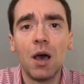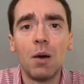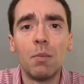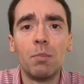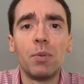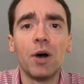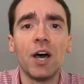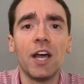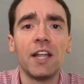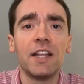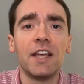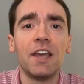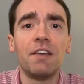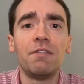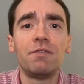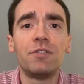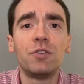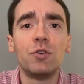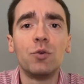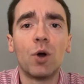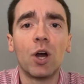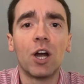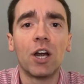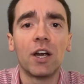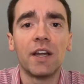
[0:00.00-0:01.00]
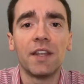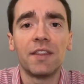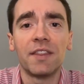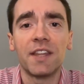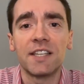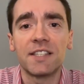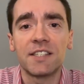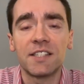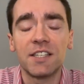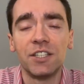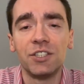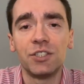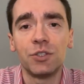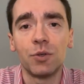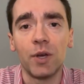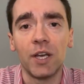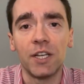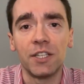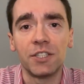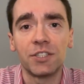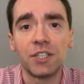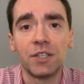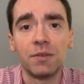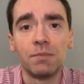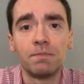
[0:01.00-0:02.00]
But if you are in that
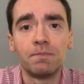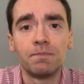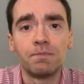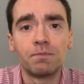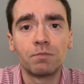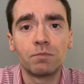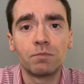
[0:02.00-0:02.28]
situation,